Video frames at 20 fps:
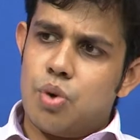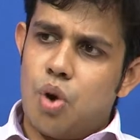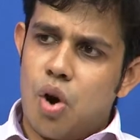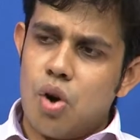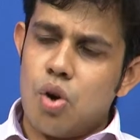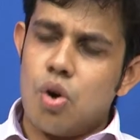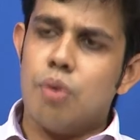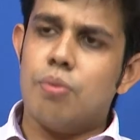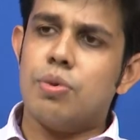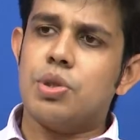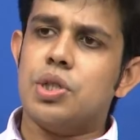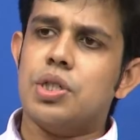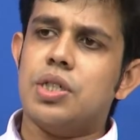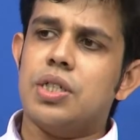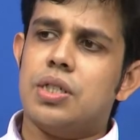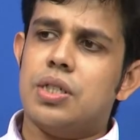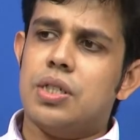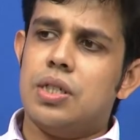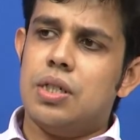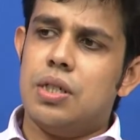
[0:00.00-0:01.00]

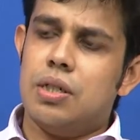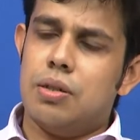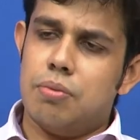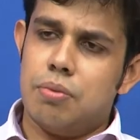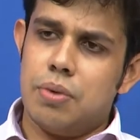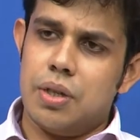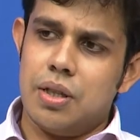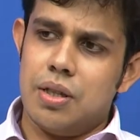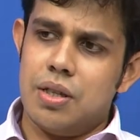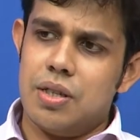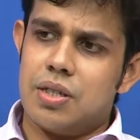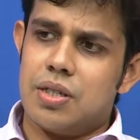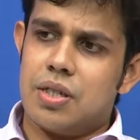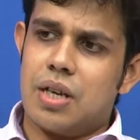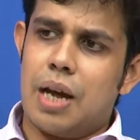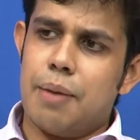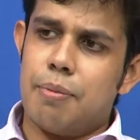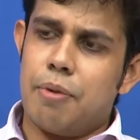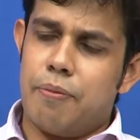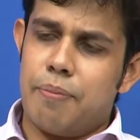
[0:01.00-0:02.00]
non-homogeneity in this
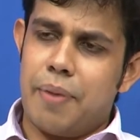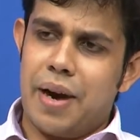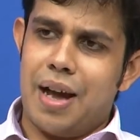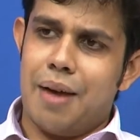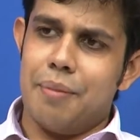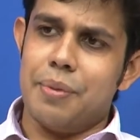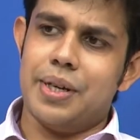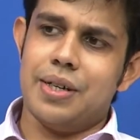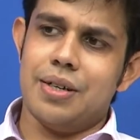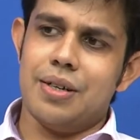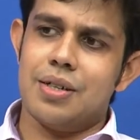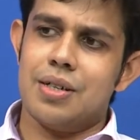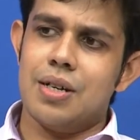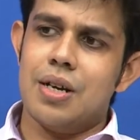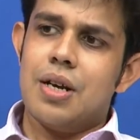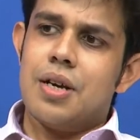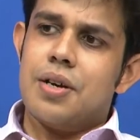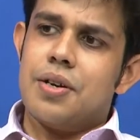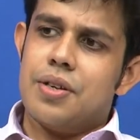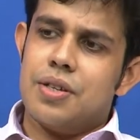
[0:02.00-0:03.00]
type of parameters
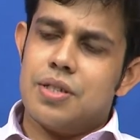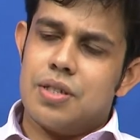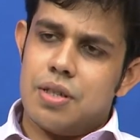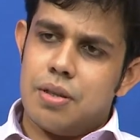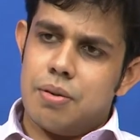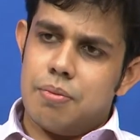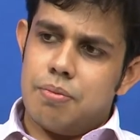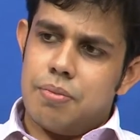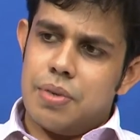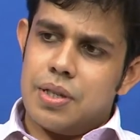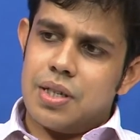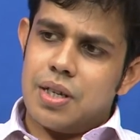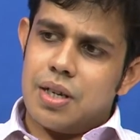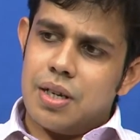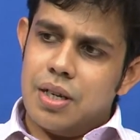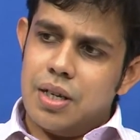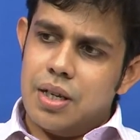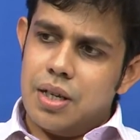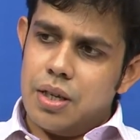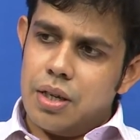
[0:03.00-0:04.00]
is
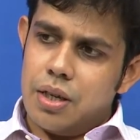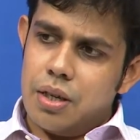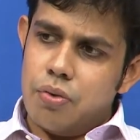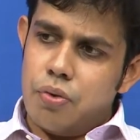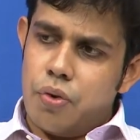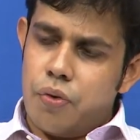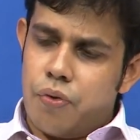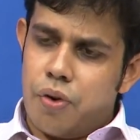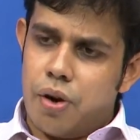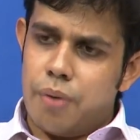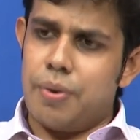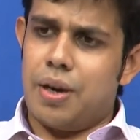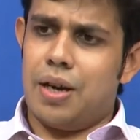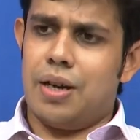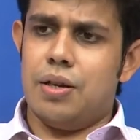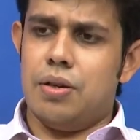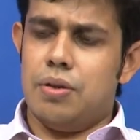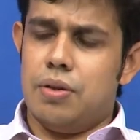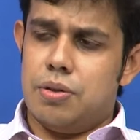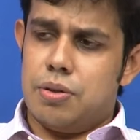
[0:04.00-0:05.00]
basically
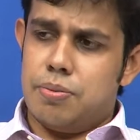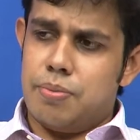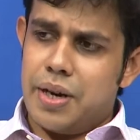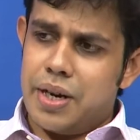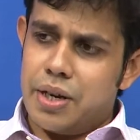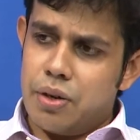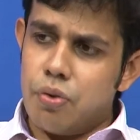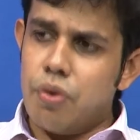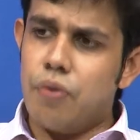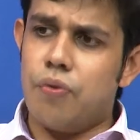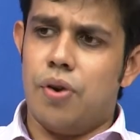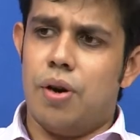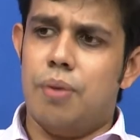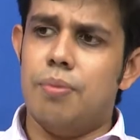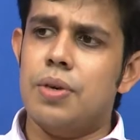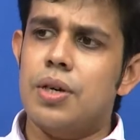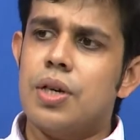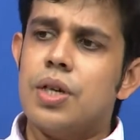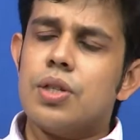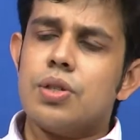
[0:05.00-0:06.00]
is made uniform
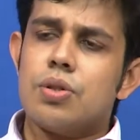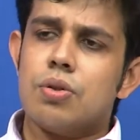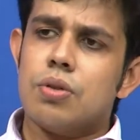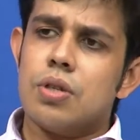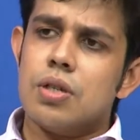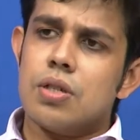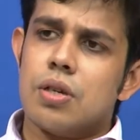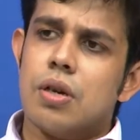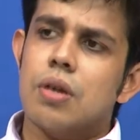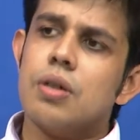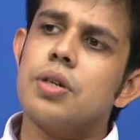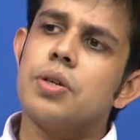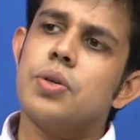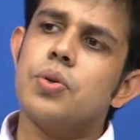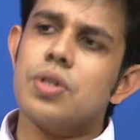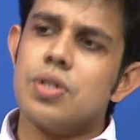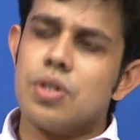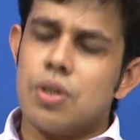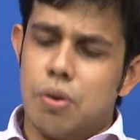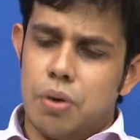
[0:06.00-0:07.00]
through this
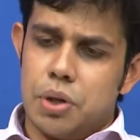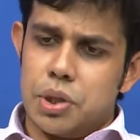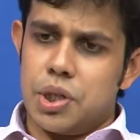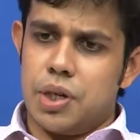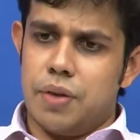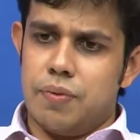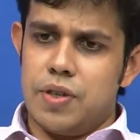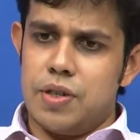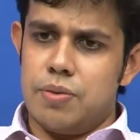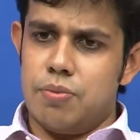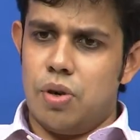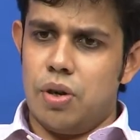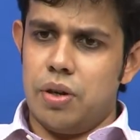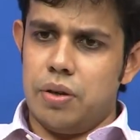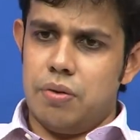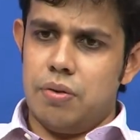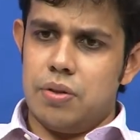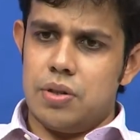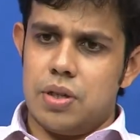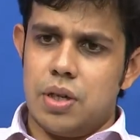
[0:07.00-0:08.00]
continuous collision of these
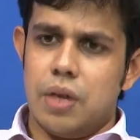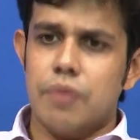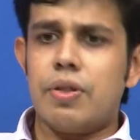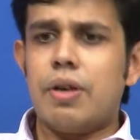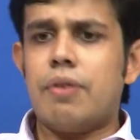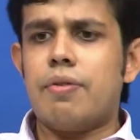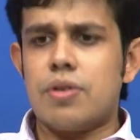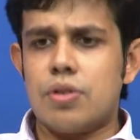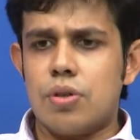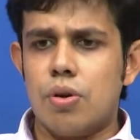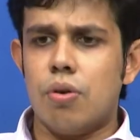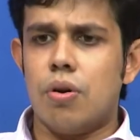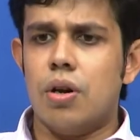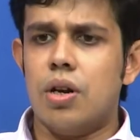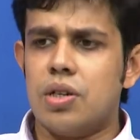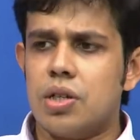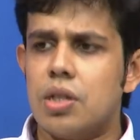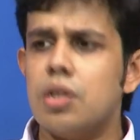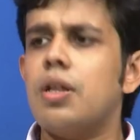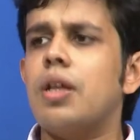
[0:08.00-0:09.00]
molecules. If there was no
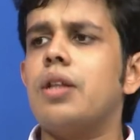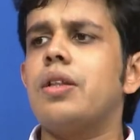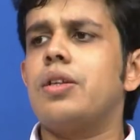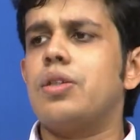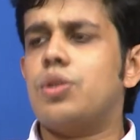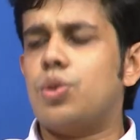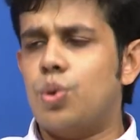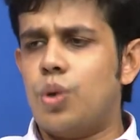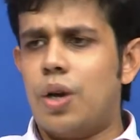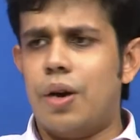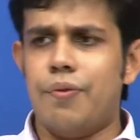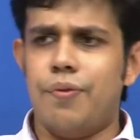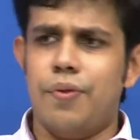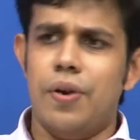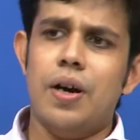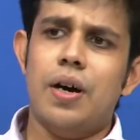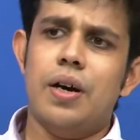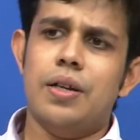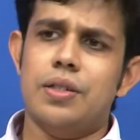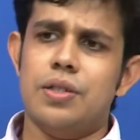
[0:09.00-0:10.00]
collision, then this could have
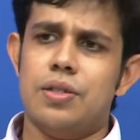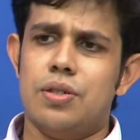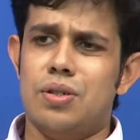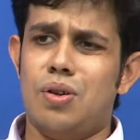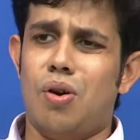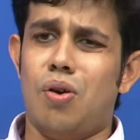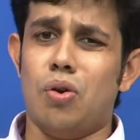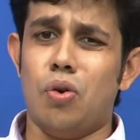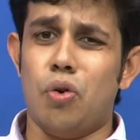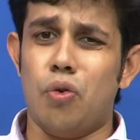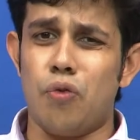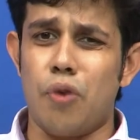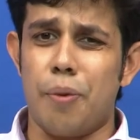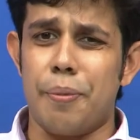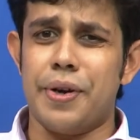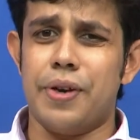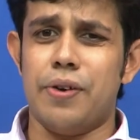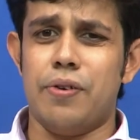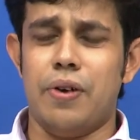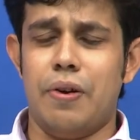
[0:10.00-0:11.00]
this
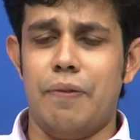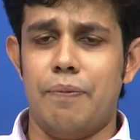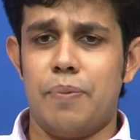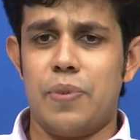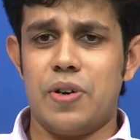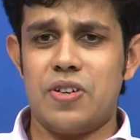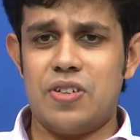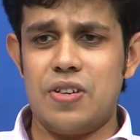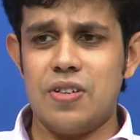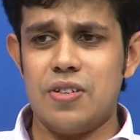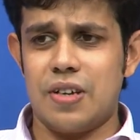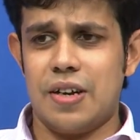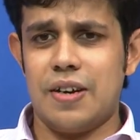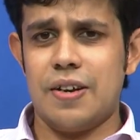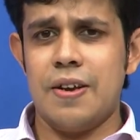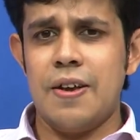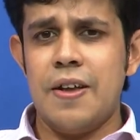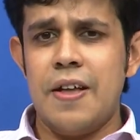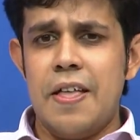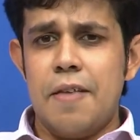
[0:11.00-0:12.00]
non-uniformity could have persisted,
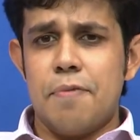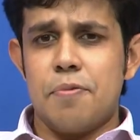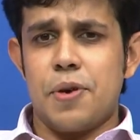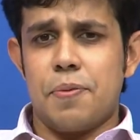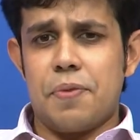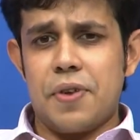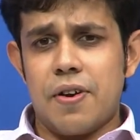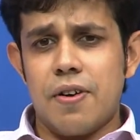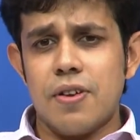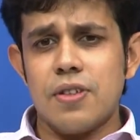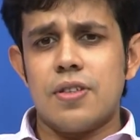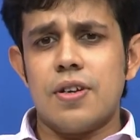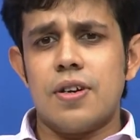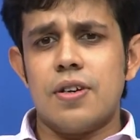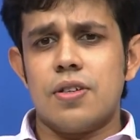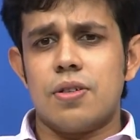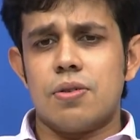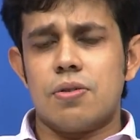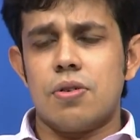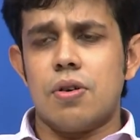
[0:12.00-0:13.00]
but because there
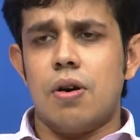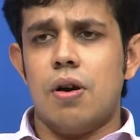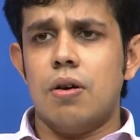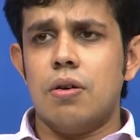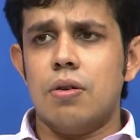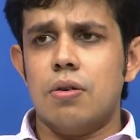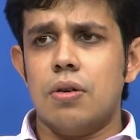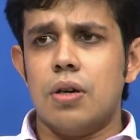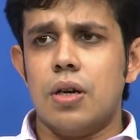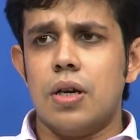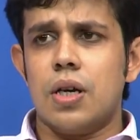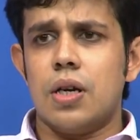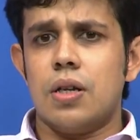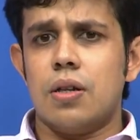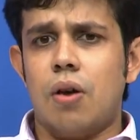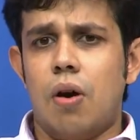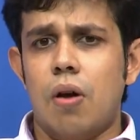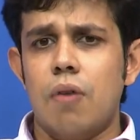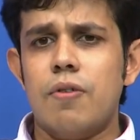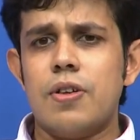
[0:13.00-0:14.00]
is strong
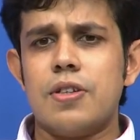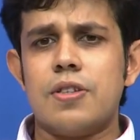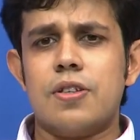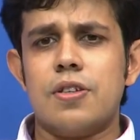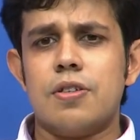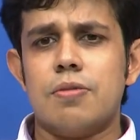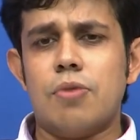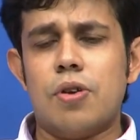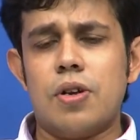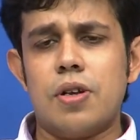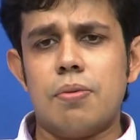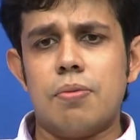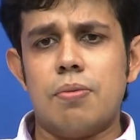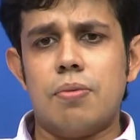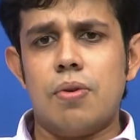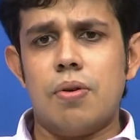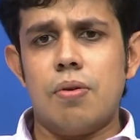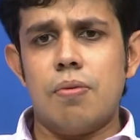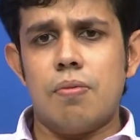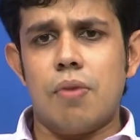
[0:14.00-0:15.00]
always these
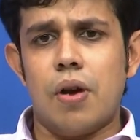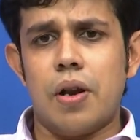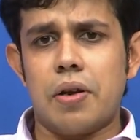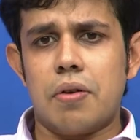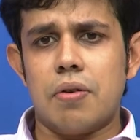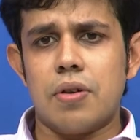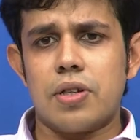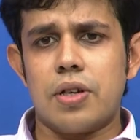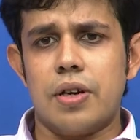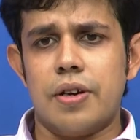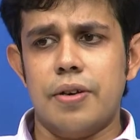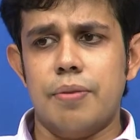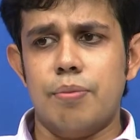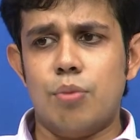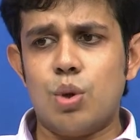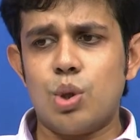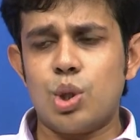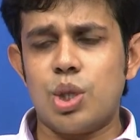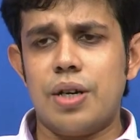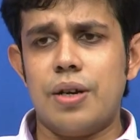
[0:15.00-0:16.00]
molecules are in
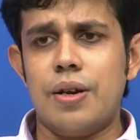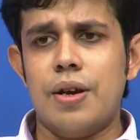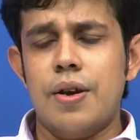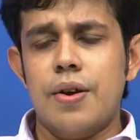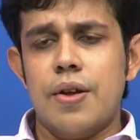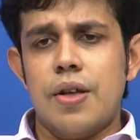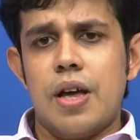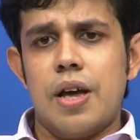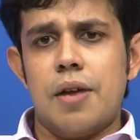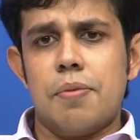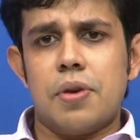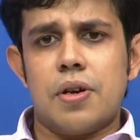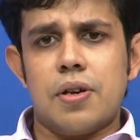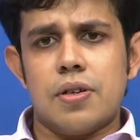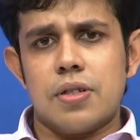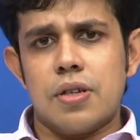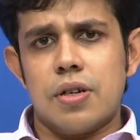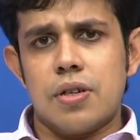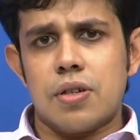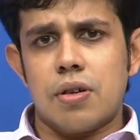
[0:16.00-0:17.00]
motion, and
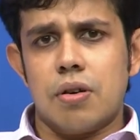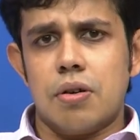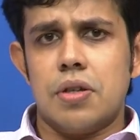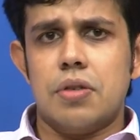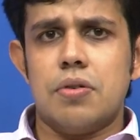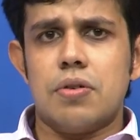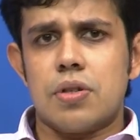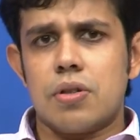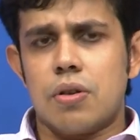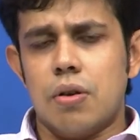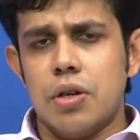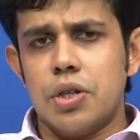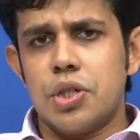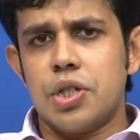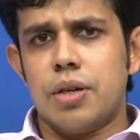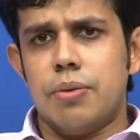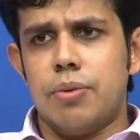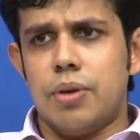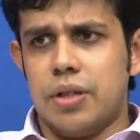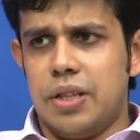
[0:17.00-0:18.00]
because there is continuous
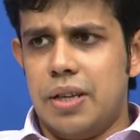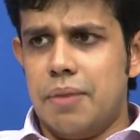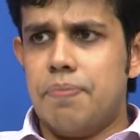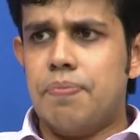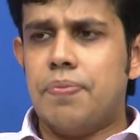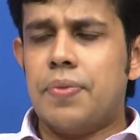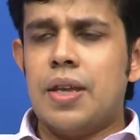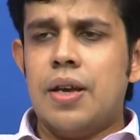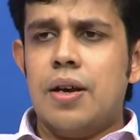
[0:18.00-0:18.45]
collision among them,